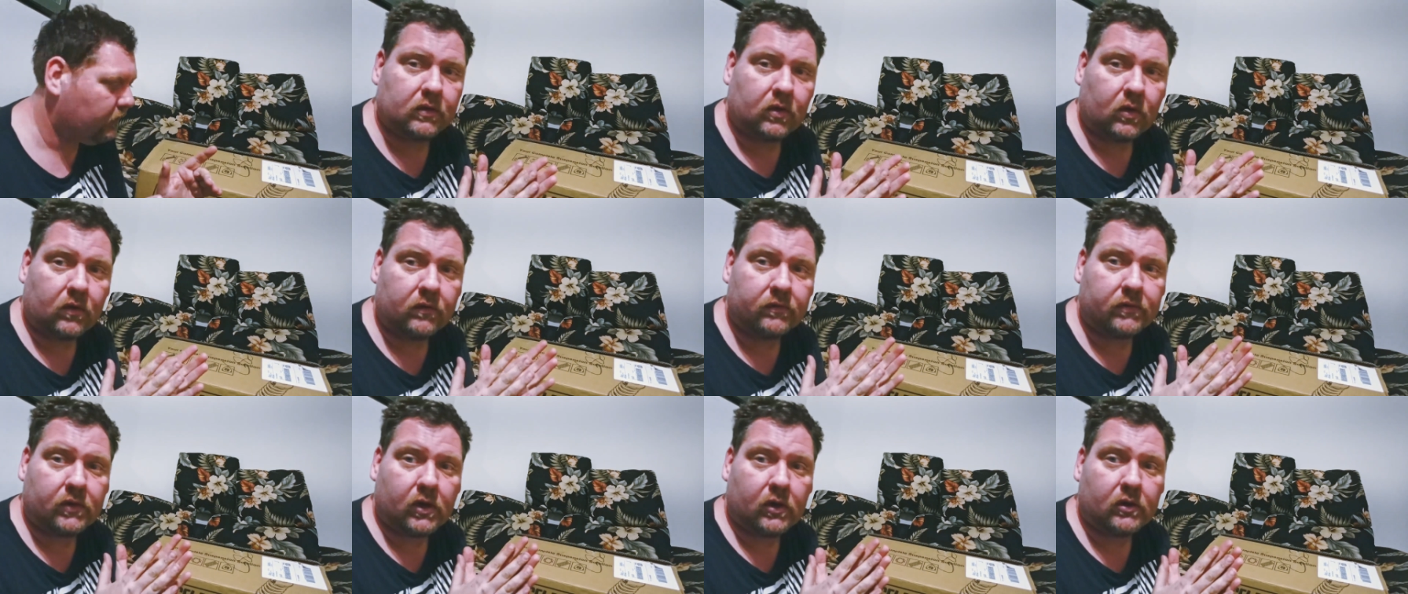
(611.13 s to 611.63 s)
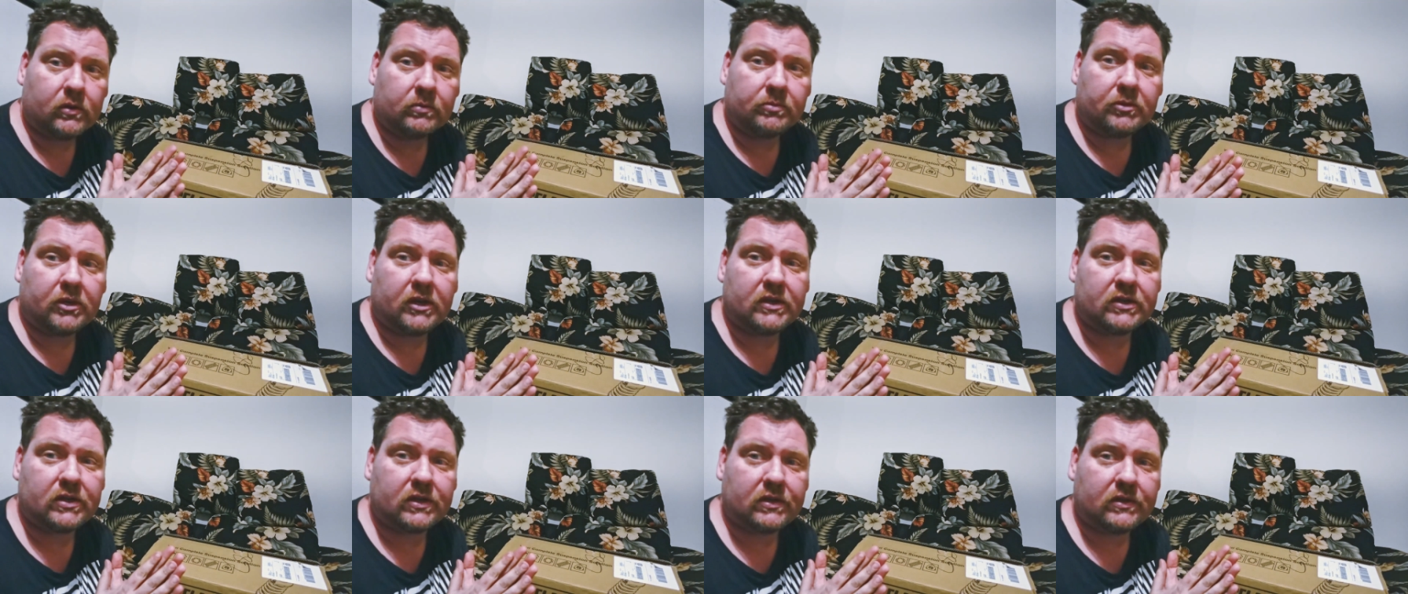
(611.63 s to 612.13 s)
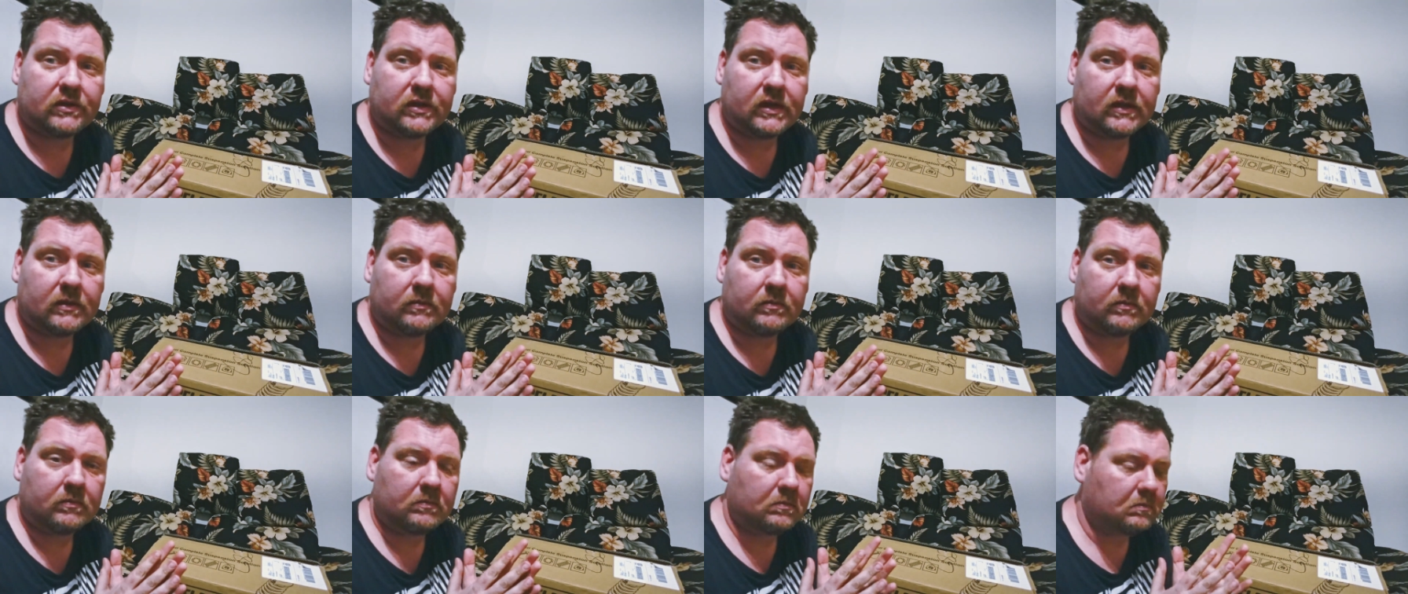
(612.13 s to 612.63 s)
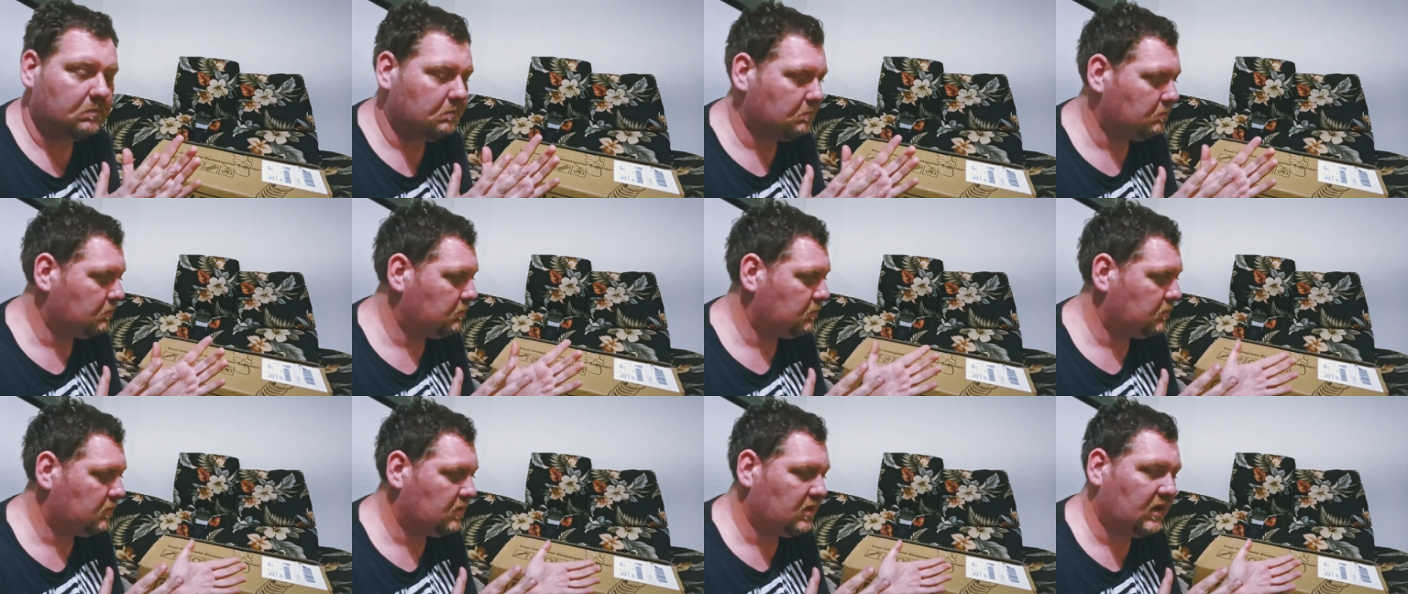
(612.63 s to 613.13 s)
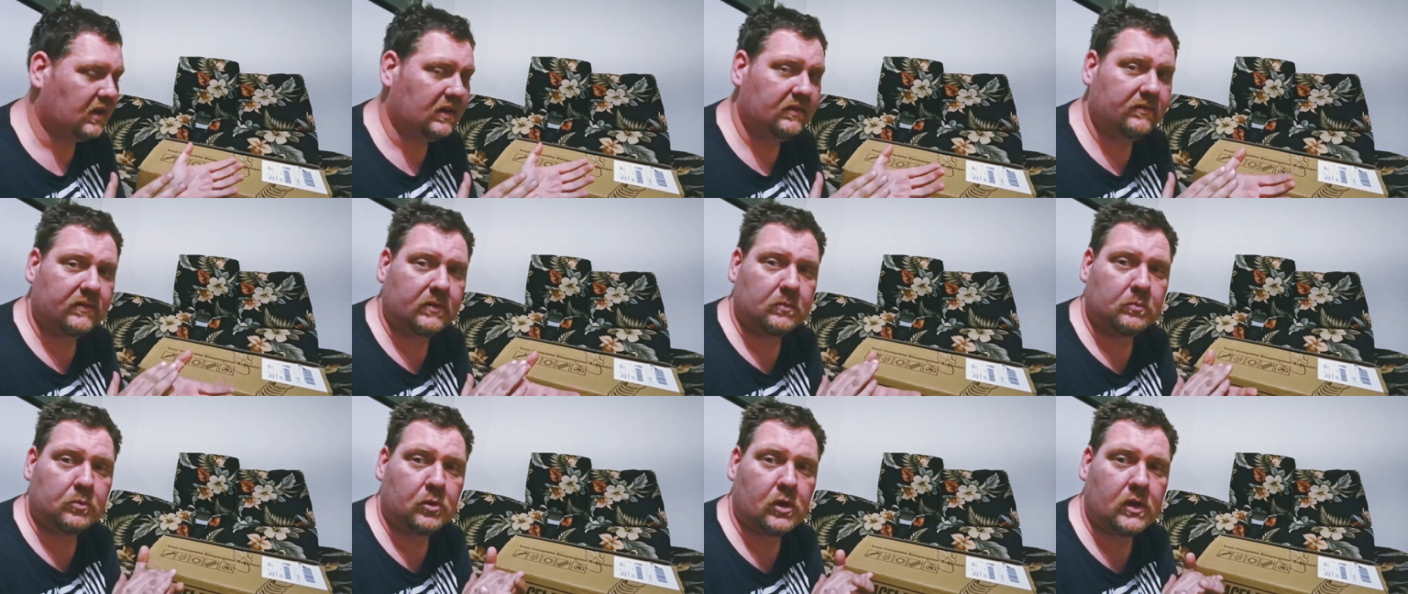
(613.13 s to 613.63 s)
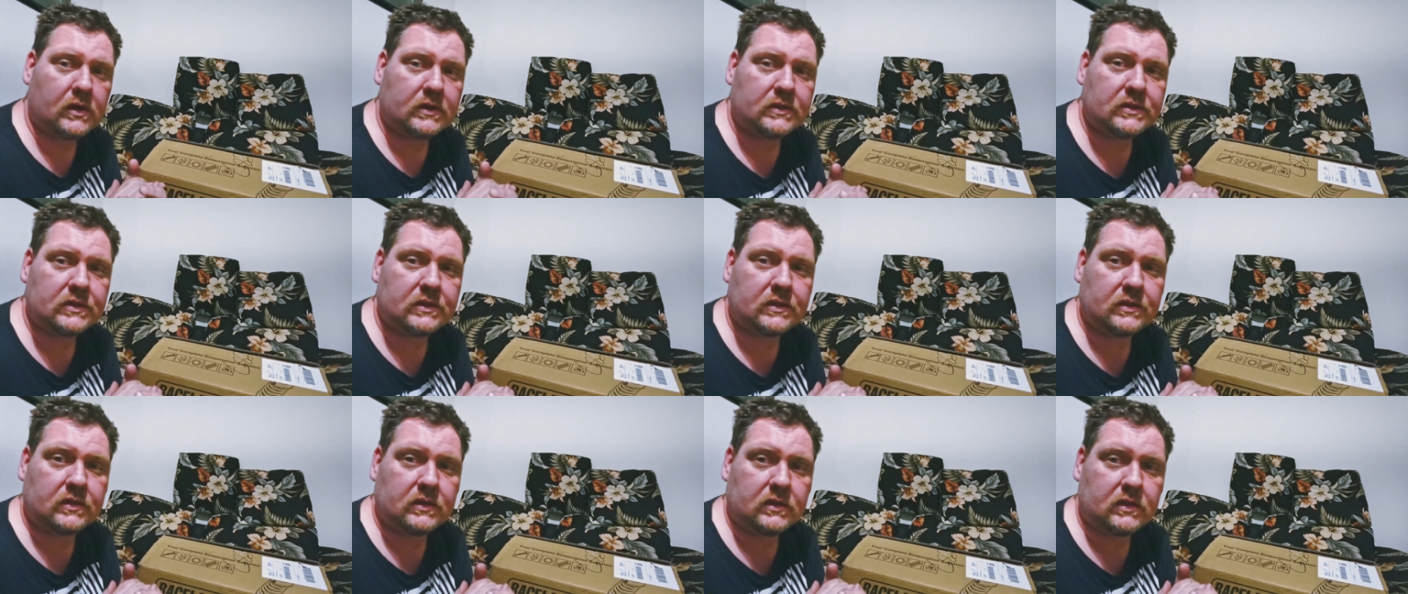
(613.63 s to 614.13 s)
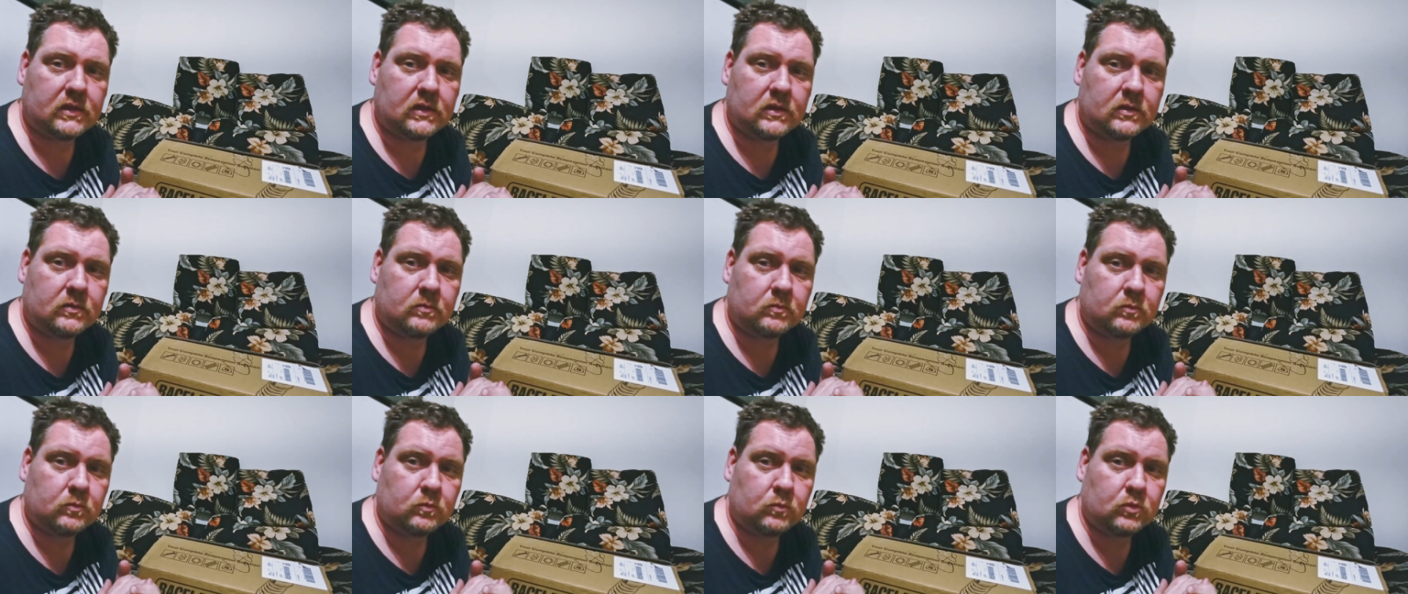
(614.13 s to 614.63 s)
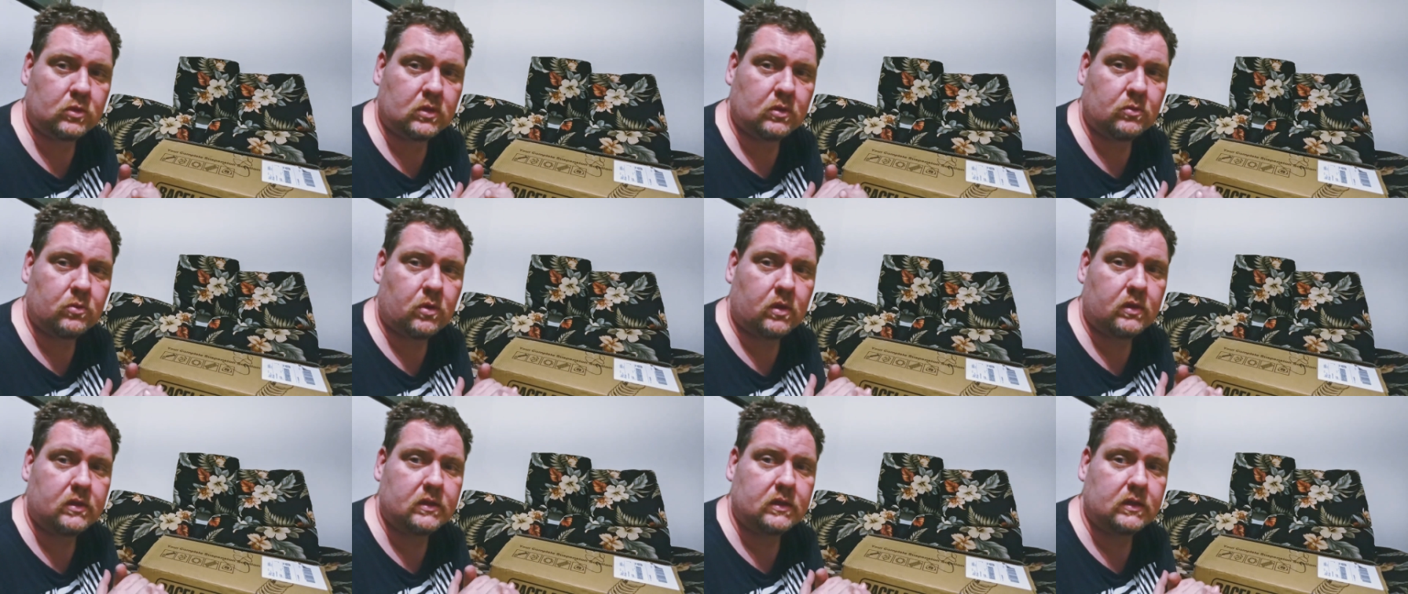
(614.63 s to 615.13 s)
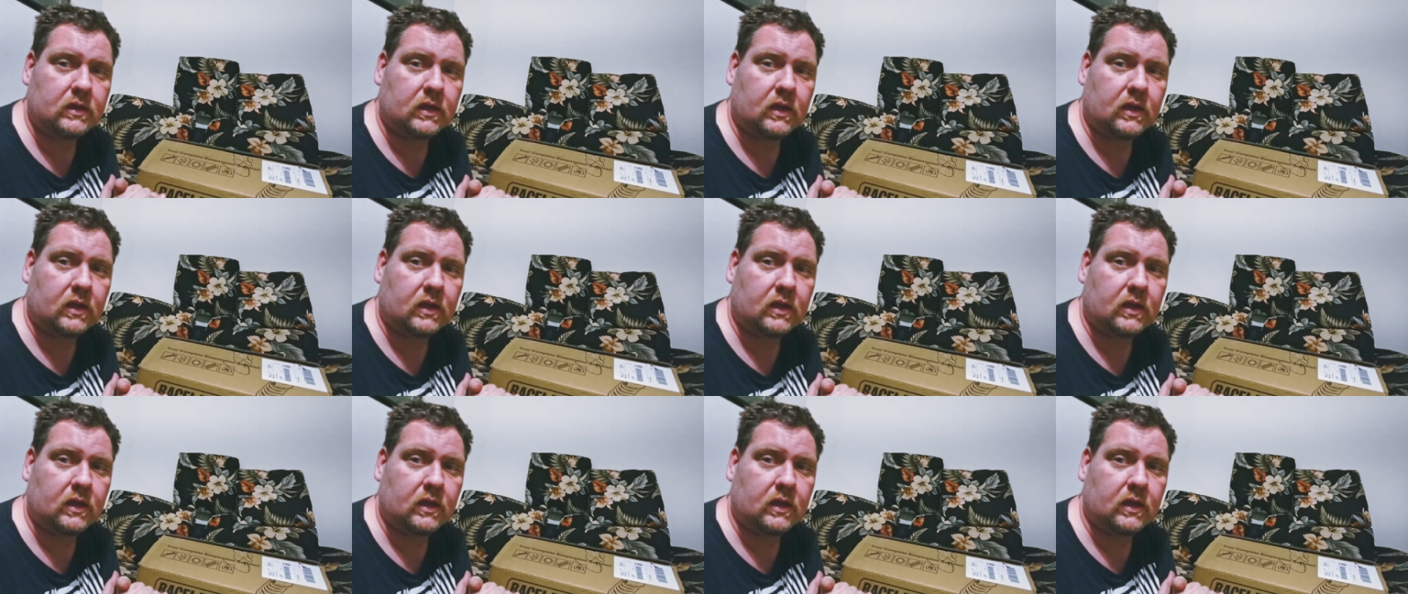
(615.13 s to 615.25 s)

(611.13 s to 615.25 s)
Overall impressions, I'm kind of impressed with the quality.